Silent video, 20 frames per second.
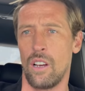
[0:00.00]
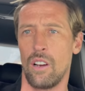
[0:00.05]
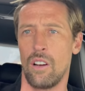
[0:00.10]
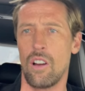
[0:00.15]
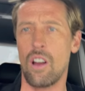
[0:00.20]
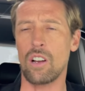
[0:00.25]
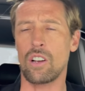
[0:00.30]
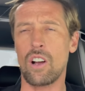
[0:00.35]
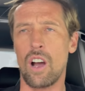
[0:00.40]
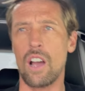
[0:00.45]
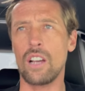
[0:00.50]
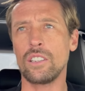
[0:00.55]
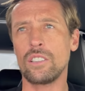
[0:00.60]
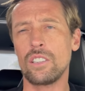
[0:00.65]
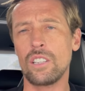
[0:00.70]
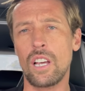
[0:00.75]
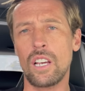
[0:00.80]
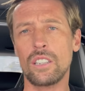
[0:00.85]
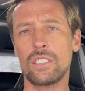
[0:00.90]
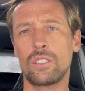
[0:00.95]
Right,
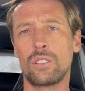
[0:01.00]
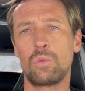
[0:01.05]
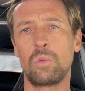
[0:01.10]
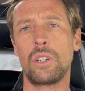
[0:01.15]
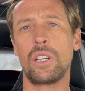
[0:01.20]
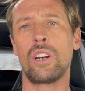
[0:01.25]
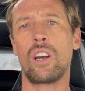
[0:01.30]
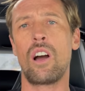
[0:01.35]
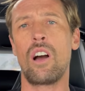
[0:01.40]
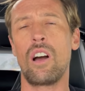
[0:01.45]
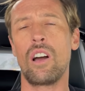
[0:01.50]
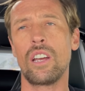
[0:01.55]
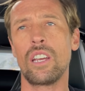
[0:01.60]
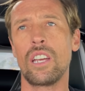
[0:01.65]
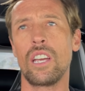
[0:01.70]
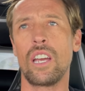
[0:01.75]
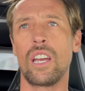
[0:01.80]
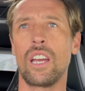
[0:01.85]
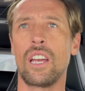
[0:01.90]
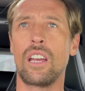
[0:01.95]
guys, yes, we are
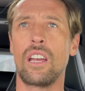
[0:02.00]
here.